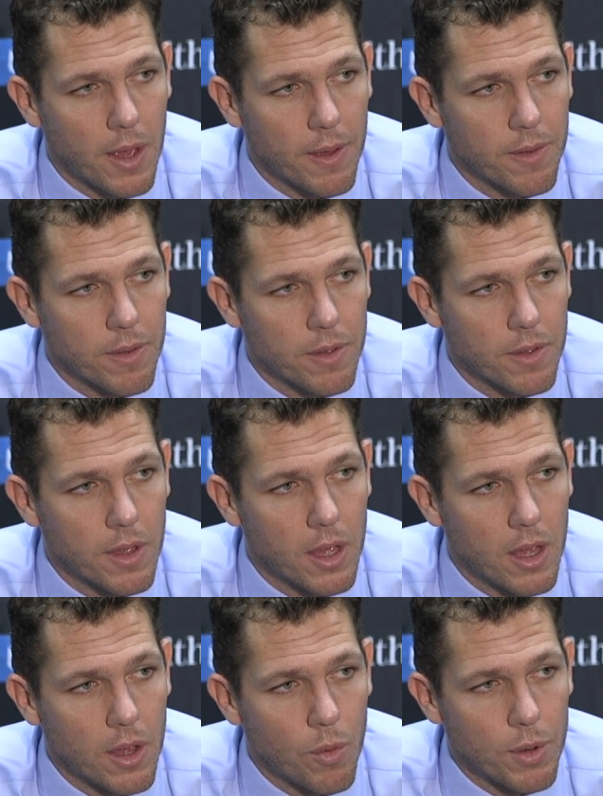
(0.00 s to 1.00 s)
yeah. changed.
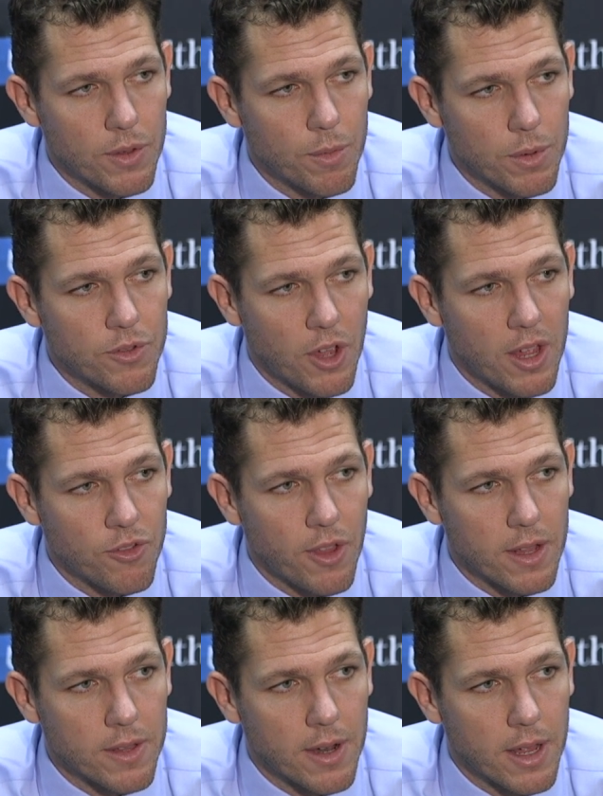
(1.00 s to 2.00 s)
So we
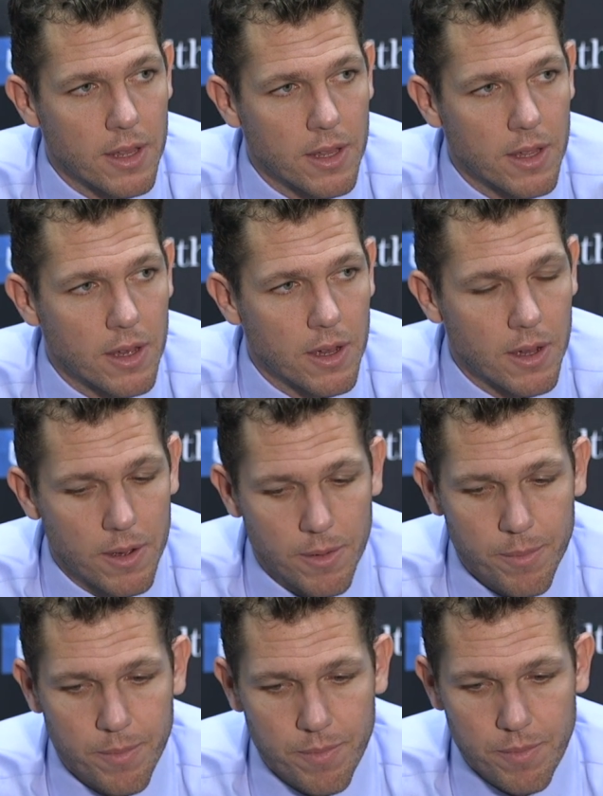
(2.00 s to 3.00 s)
changed that tonight,
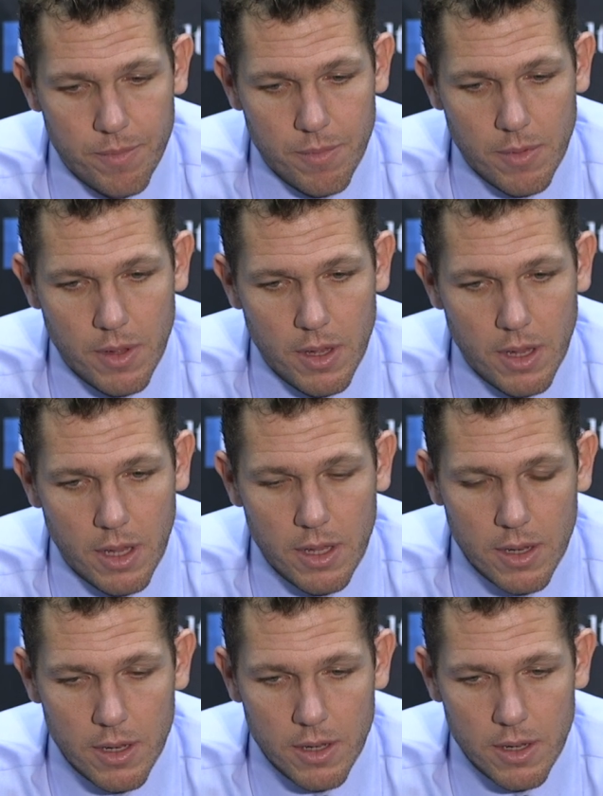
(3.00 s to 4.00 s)

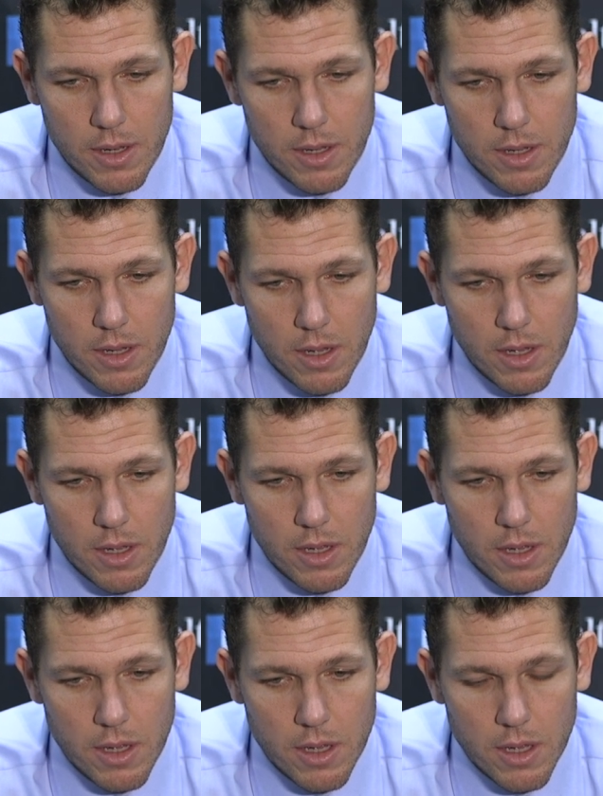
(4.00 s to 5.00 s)
and
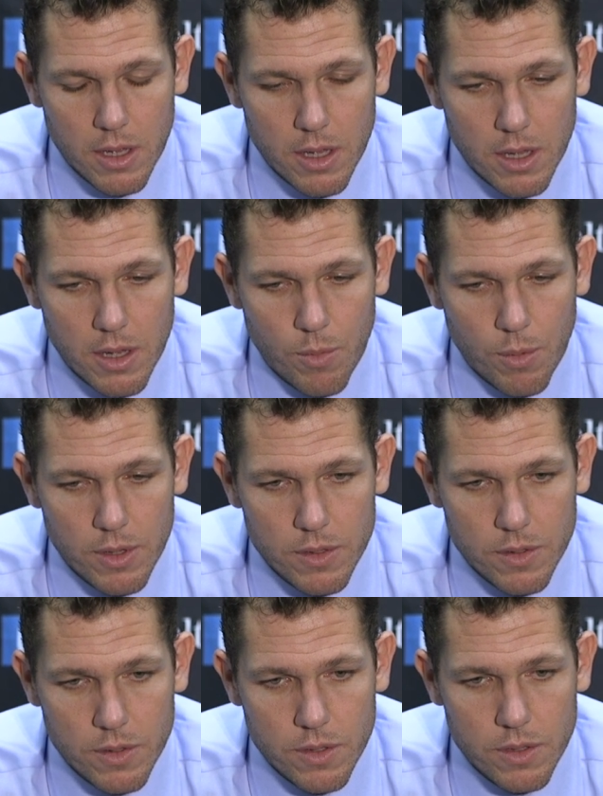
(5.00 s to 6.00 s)
it
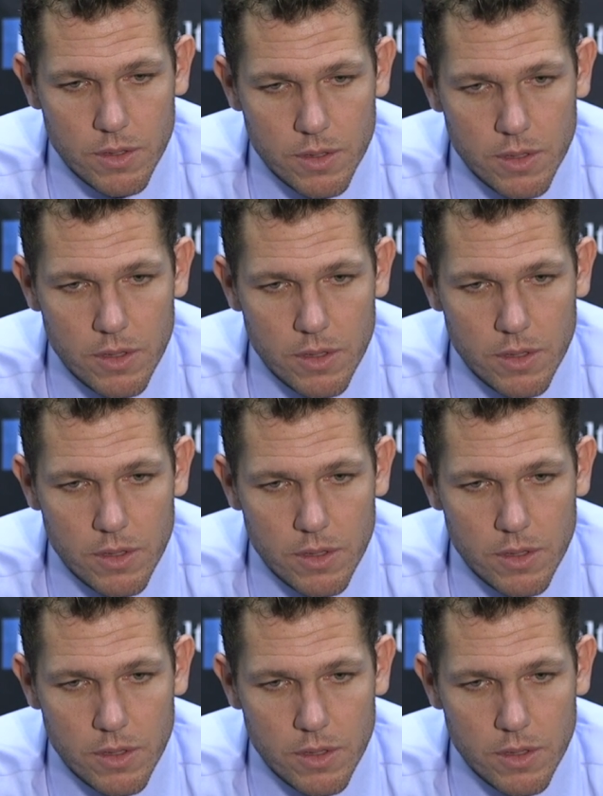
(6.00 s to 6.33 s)
was